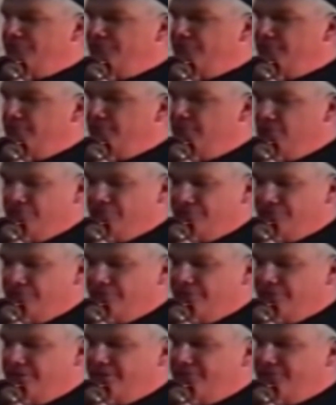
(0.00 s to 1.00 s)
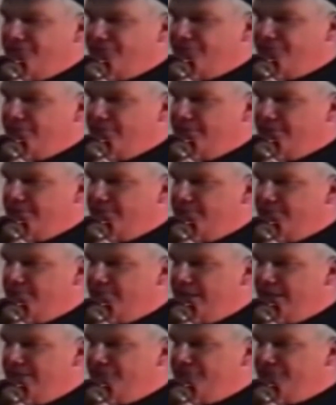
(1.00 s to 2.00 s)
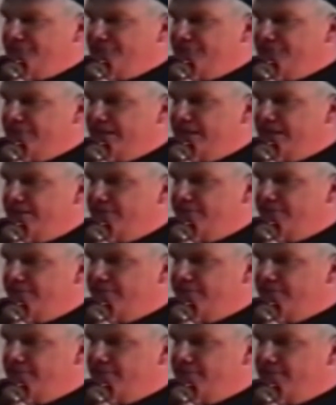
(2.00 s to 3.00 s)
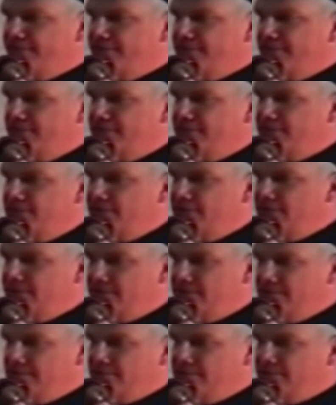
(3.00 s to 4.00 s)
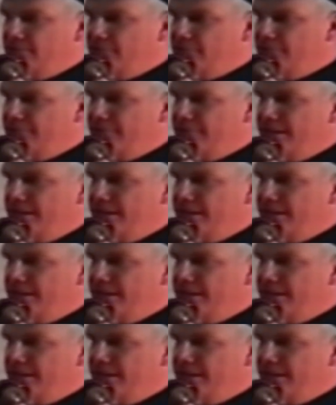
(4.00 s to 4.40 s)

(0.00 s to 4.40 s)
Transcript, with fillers: most most of these uh, bases have uh, are